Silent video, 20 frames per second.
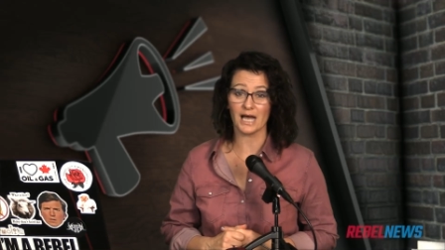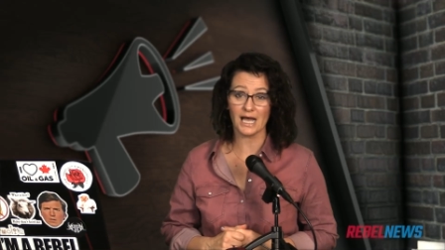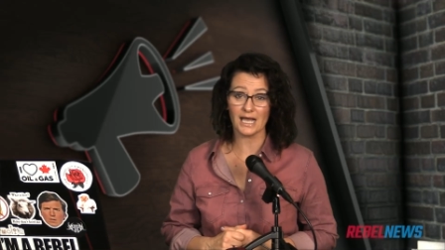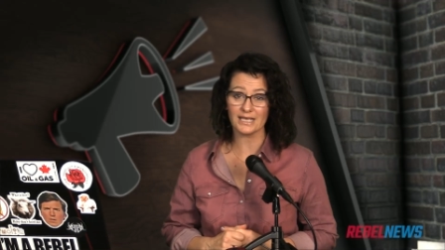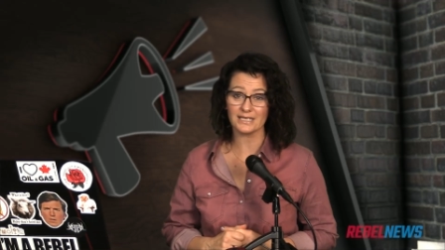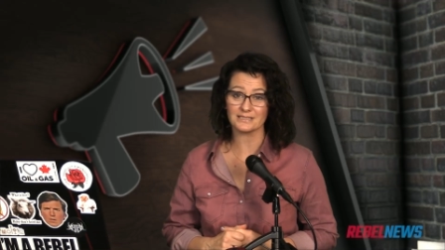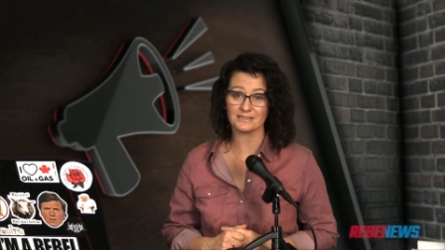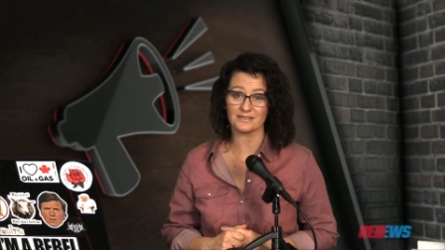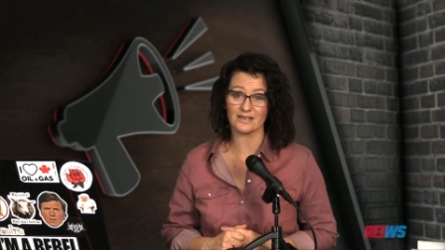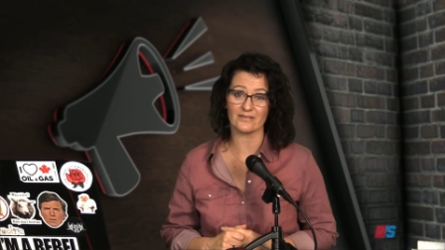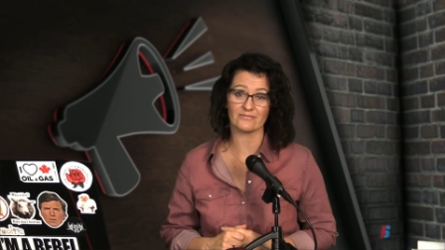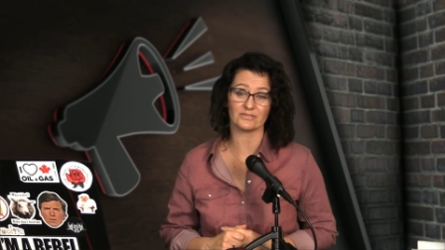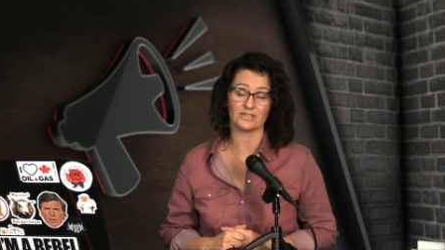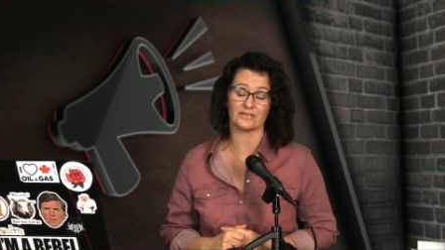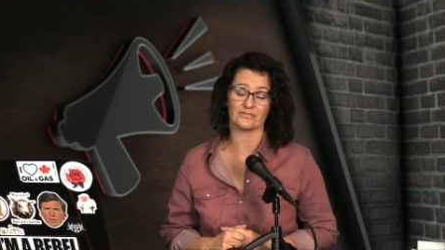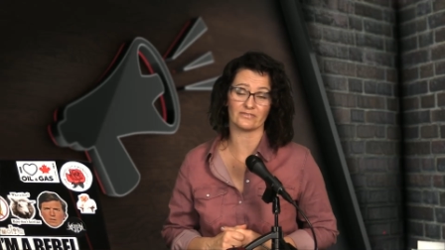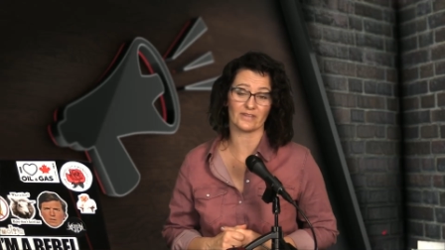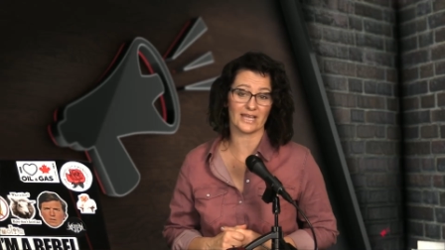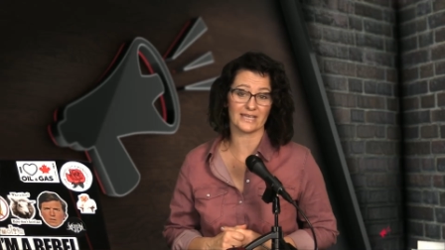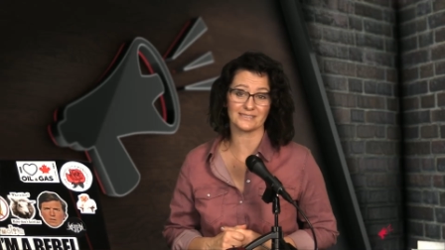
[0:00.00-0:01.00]
highest level
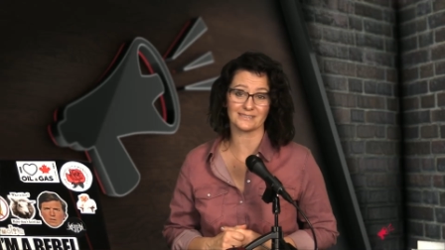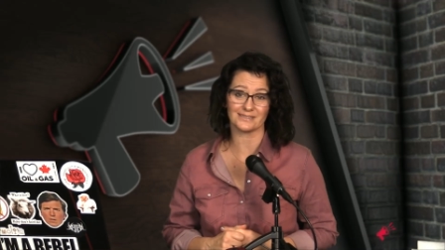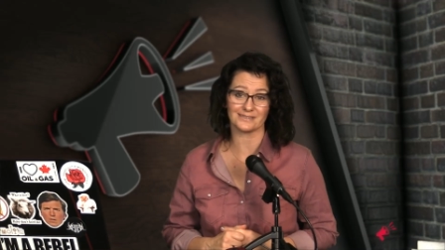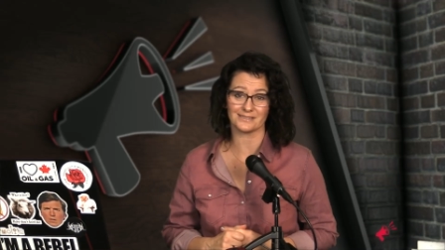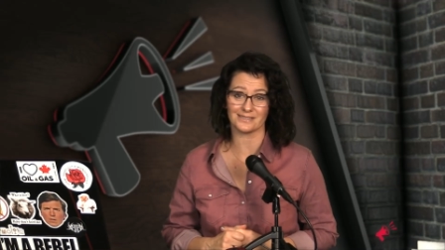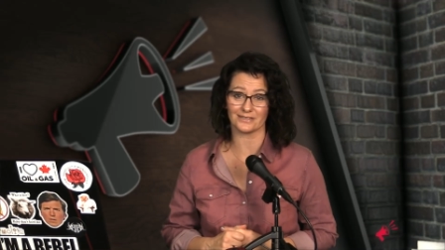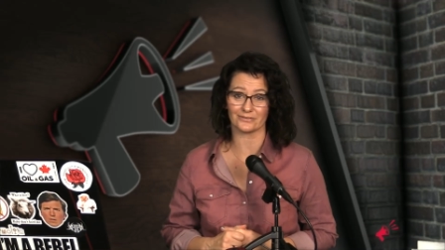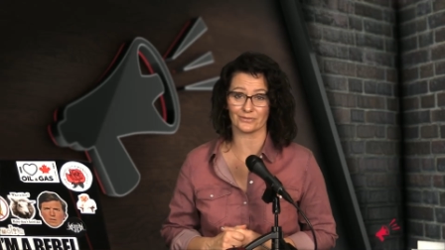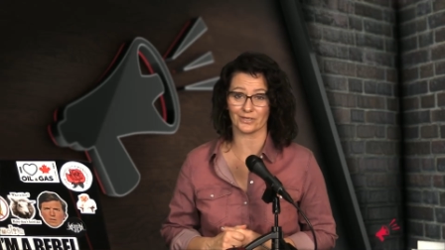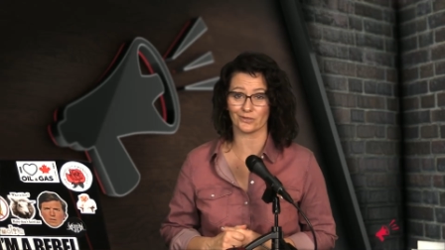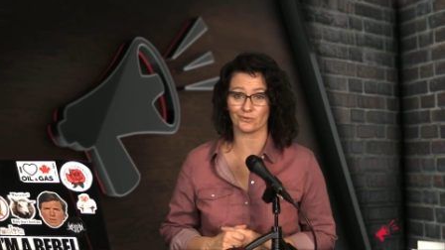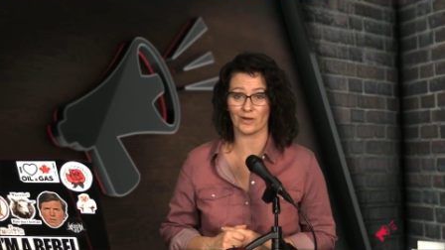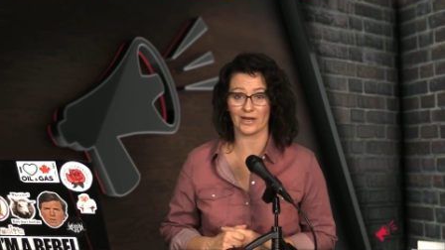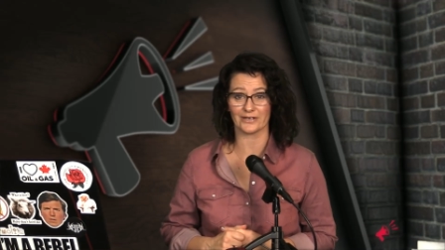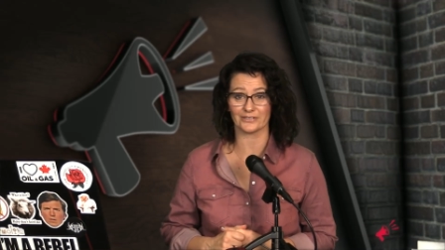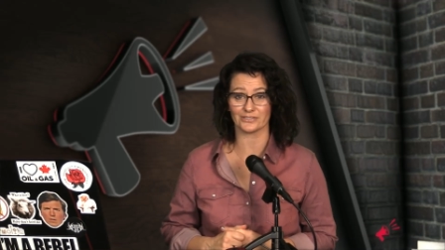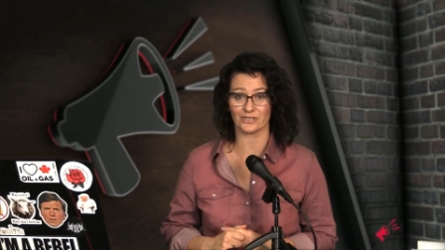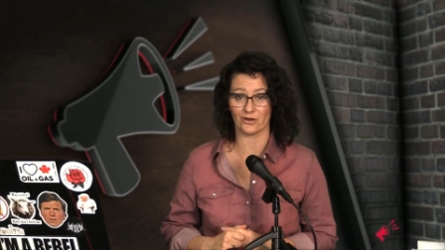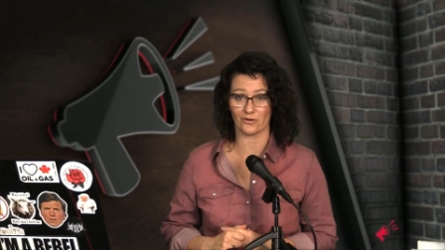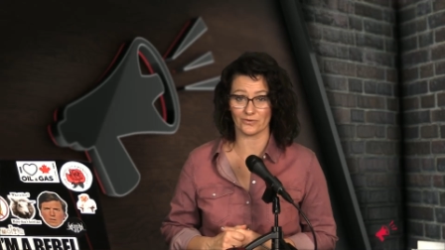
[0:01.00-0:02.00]
of licensing
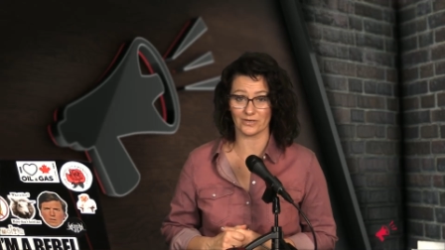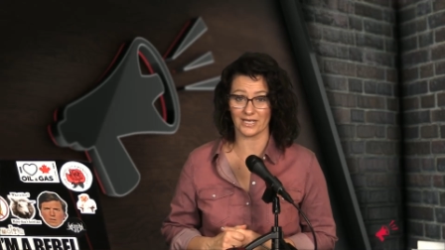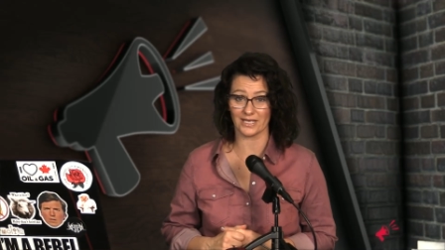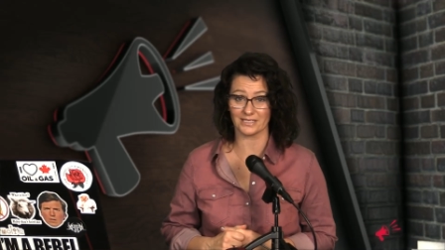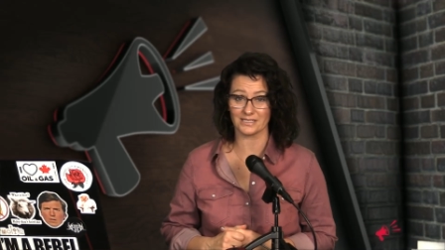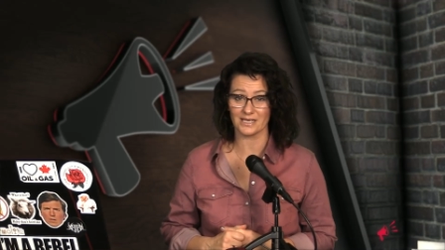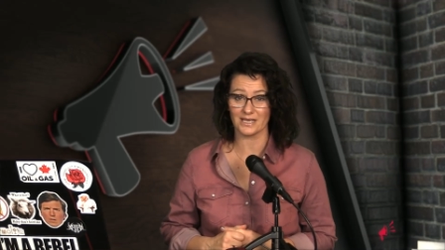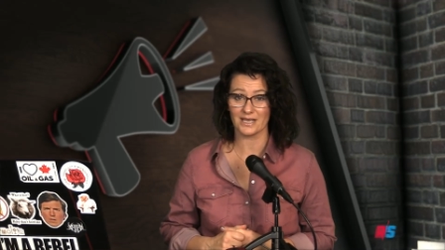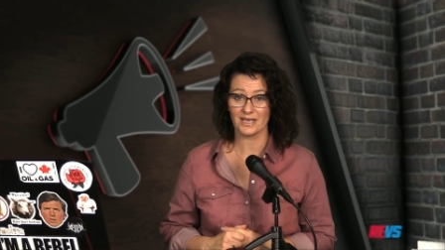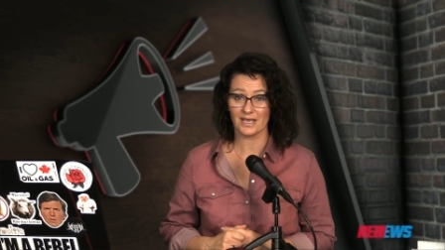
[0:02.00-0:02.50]
required to own it,